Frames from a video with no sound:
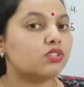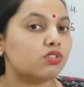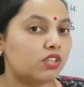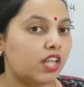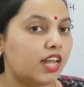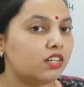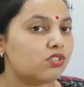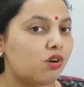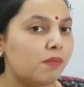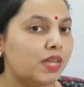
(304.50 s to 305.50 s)
so there are
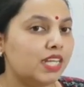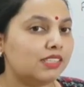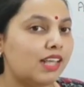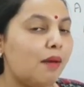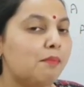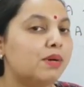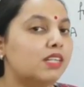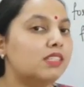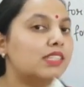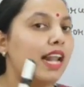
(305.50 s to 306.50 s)
so many
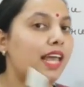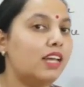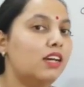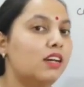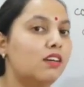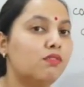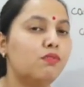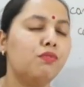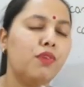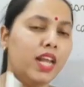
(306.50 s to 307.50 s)
examples, like
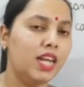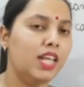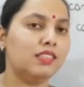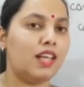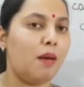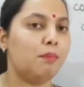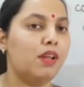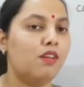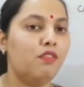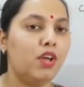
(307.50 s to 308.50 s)
any
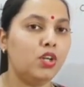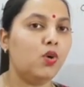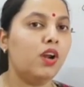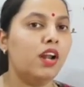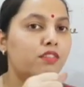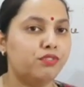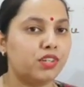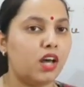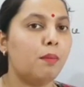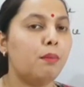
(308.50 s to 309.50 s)
example. When you
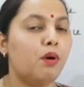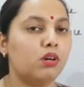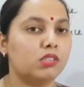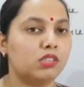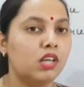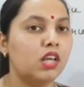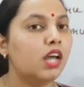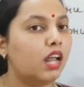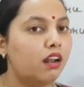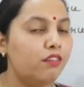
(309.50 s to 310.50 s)
lift a box
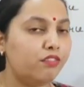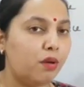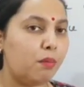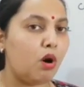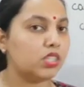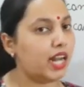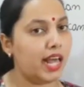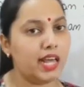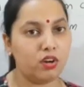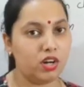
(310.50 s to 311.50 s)

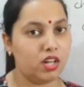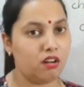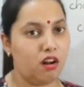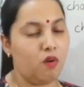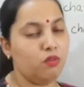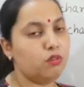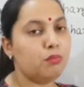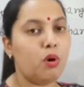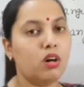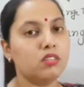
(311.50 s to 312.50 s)
lying on a ground.
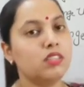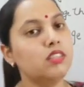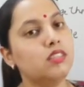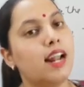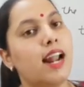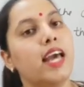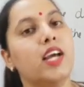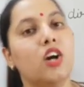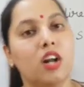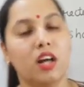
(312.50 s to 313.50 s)
Box is
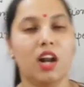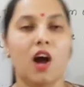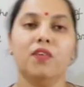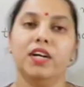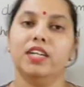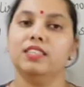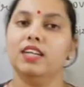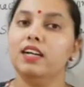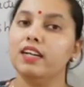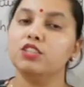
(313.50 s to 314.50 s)
lying on a ground, it is
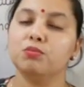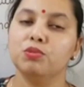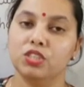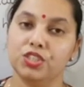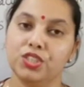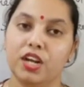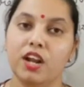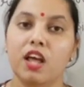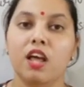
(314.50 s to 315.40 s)
at rest position.